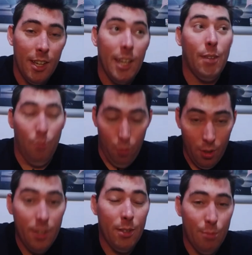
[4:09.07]
it
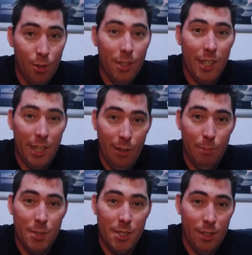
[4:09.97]
really, really
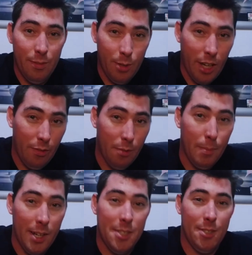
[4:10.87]
helps if you have a
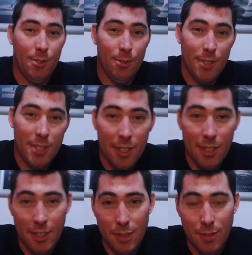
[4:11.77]
bicycle tire
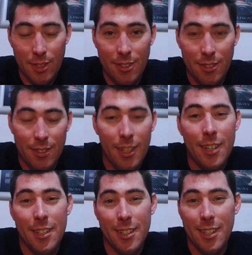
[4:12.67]
lever
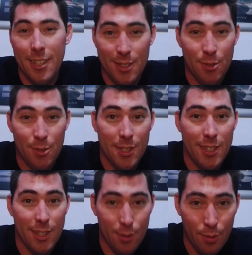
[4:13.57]
and I can't stress
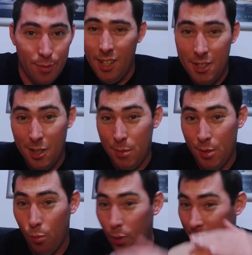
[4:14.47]
that enough. In terms
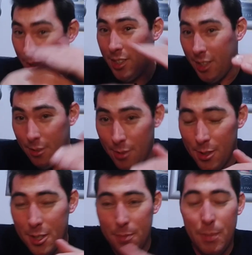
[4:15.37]
of wheel
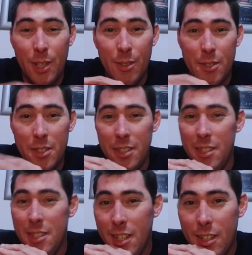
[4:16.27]
clearance, because
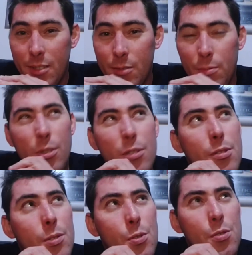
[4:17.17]
these are
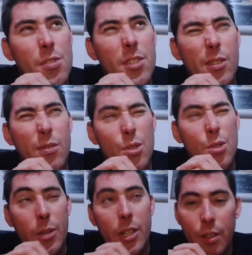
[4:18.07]

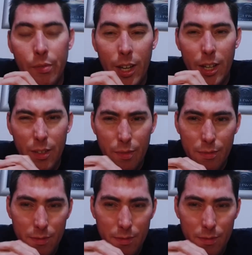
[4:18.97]
125